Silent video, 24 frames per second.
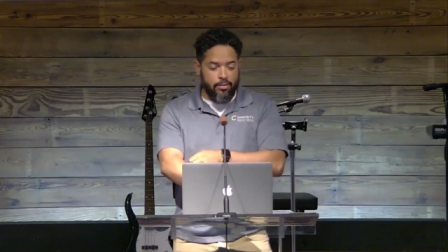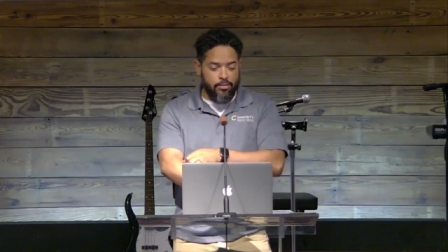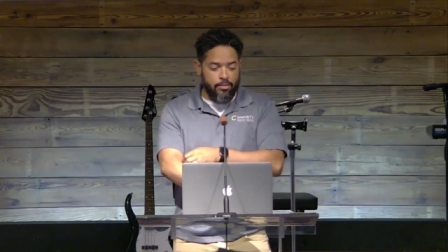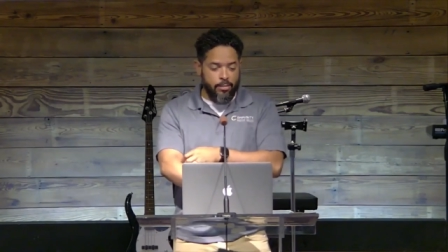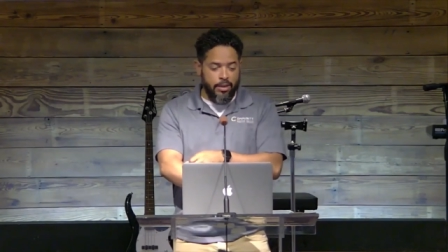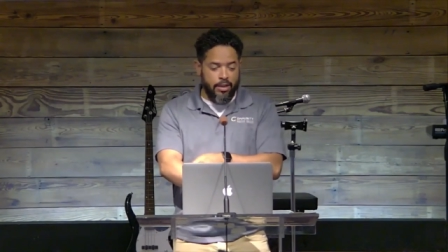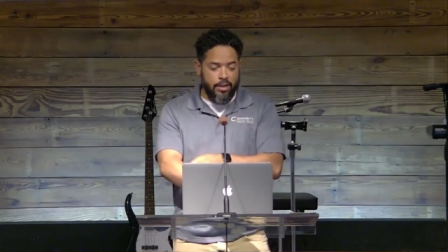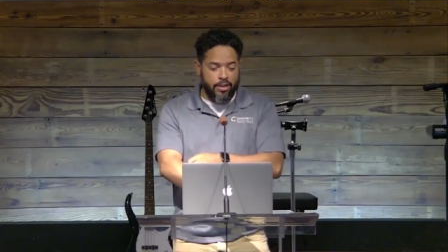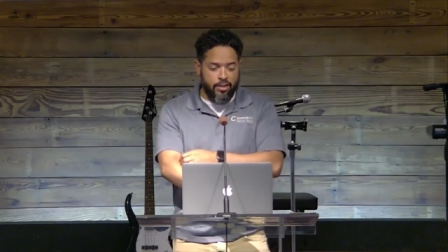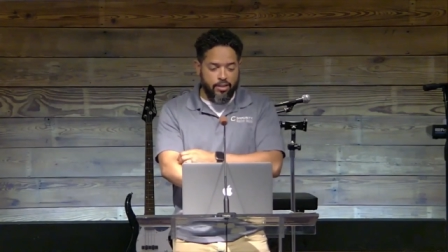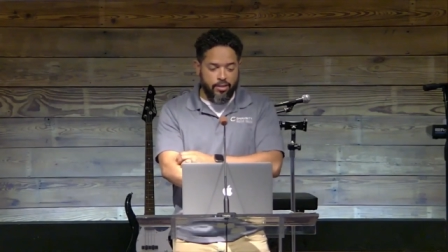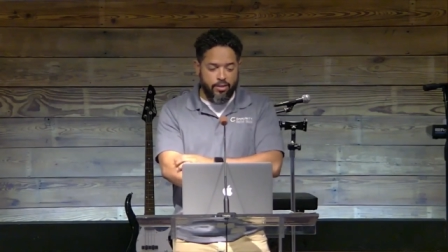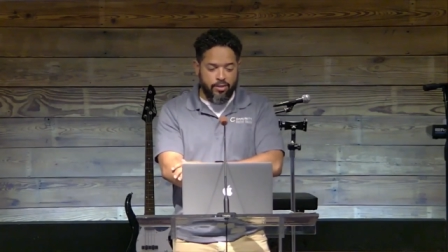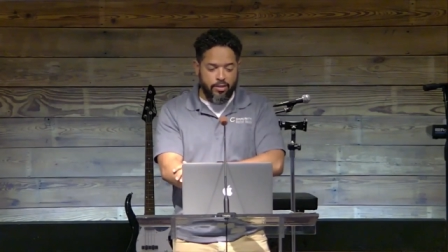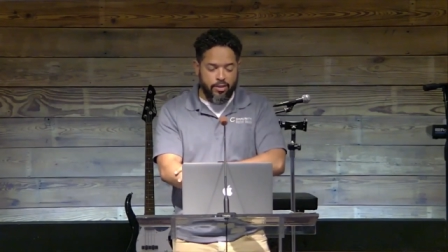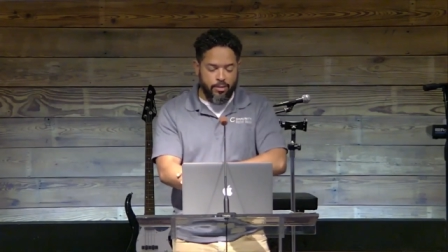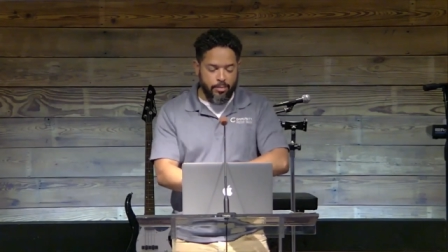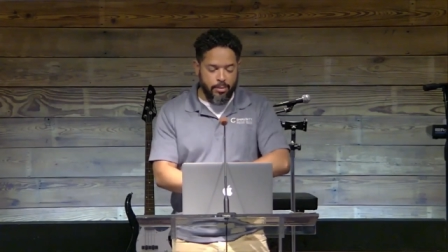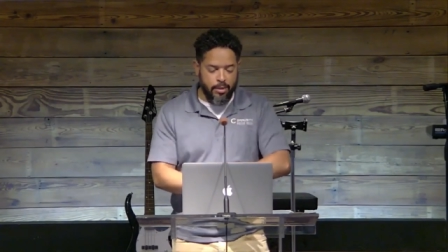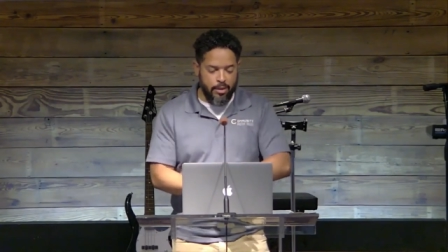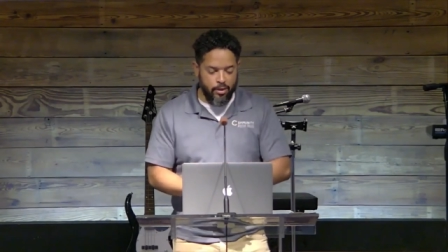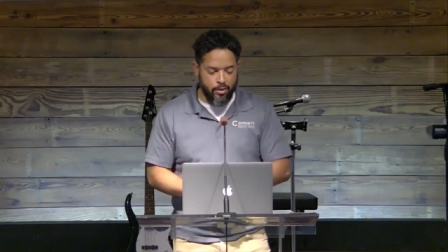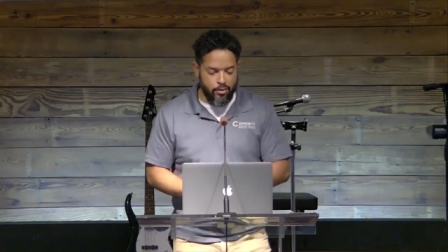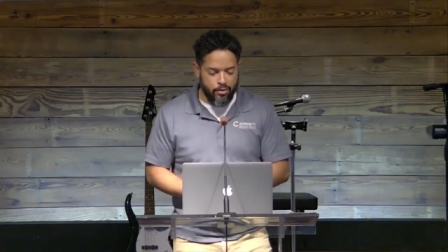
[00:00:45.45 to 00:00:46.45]
ministered to
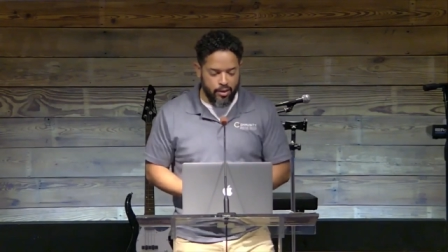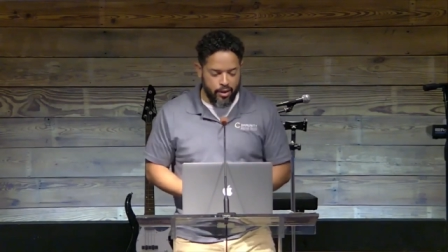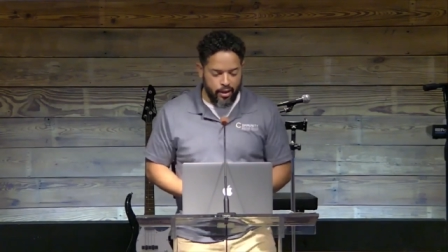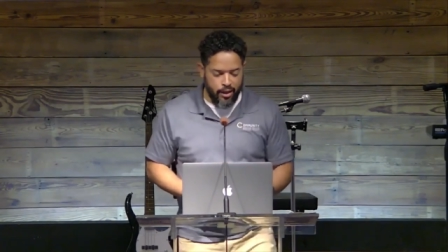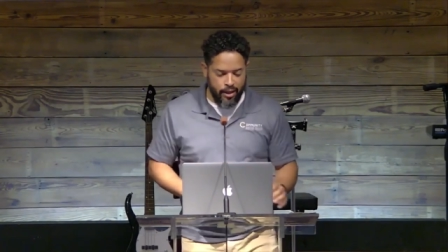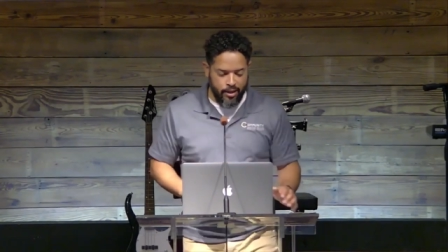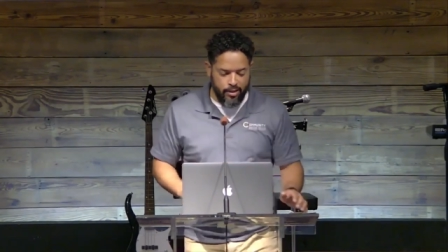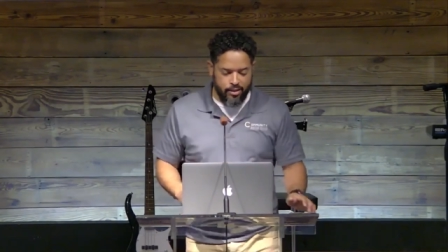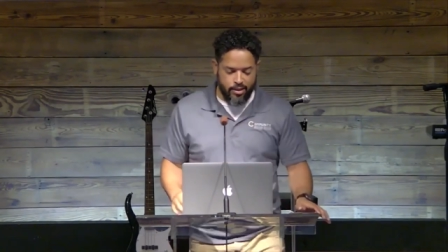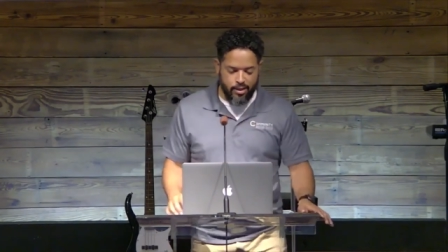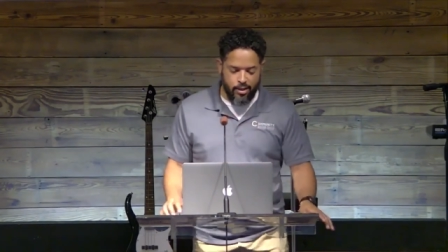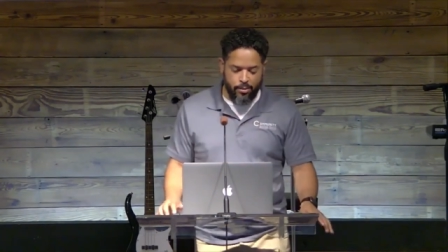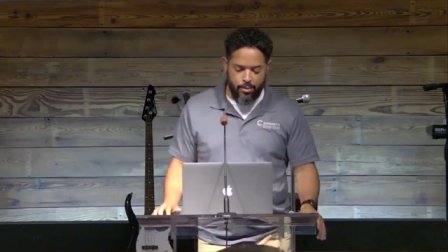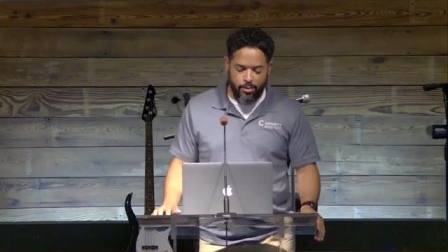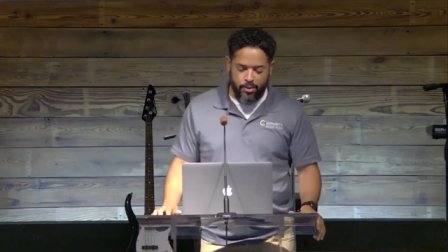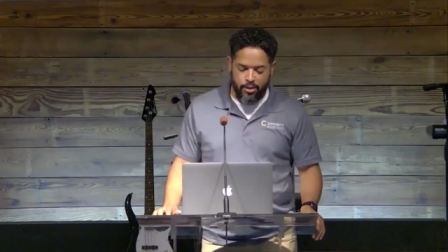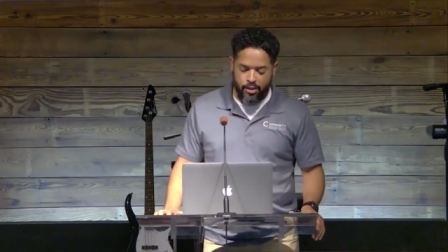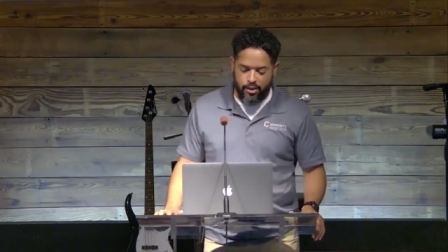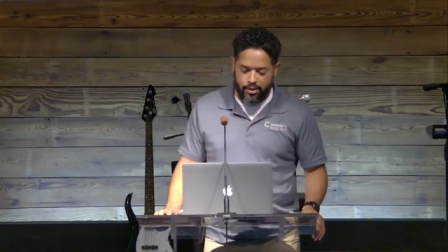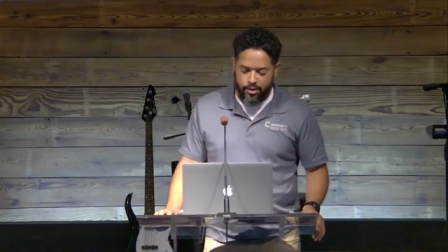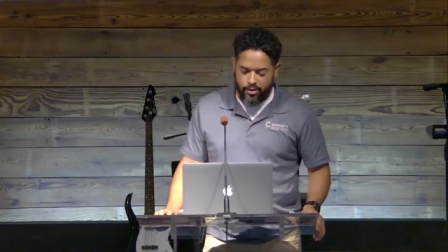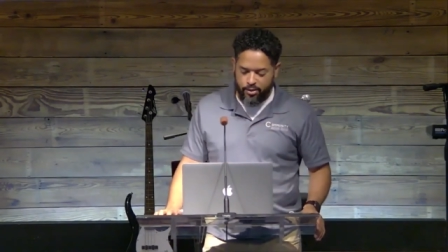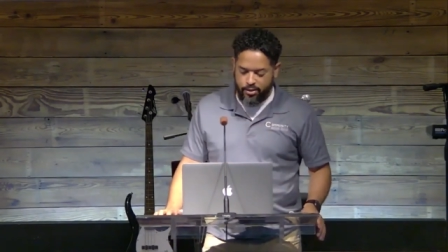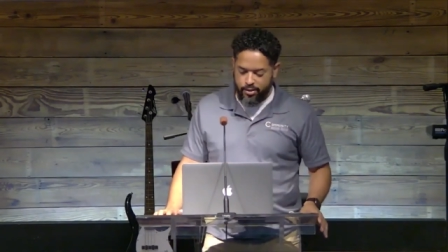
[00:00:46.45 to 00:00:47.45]
me over the last couple
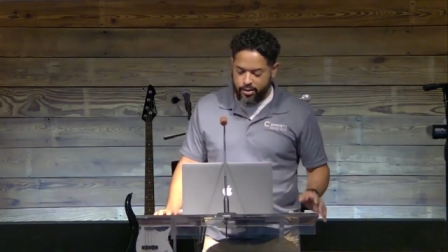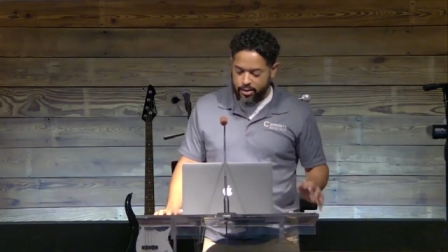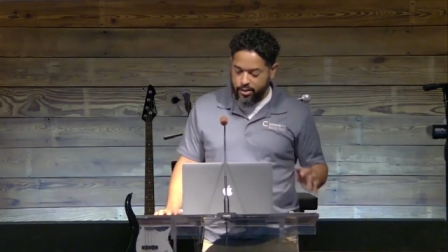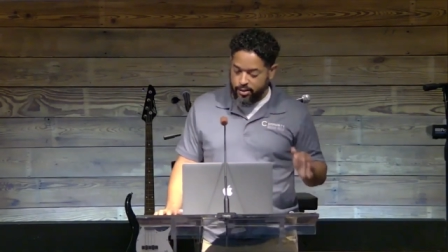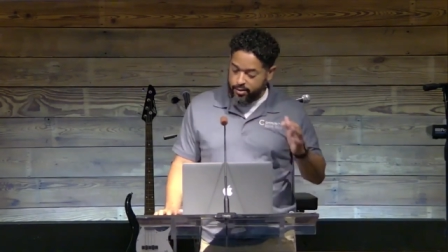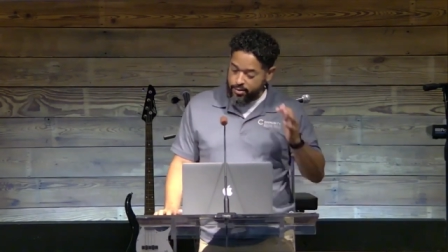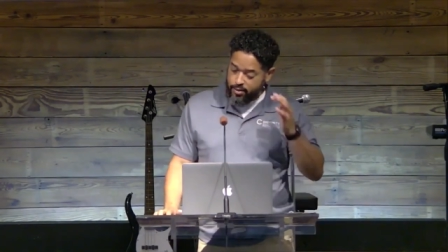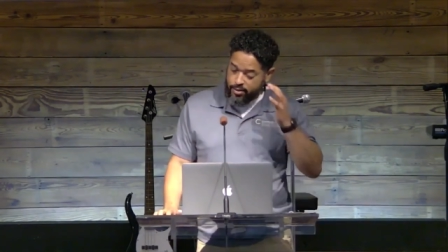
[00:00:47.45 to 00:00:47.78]
years, and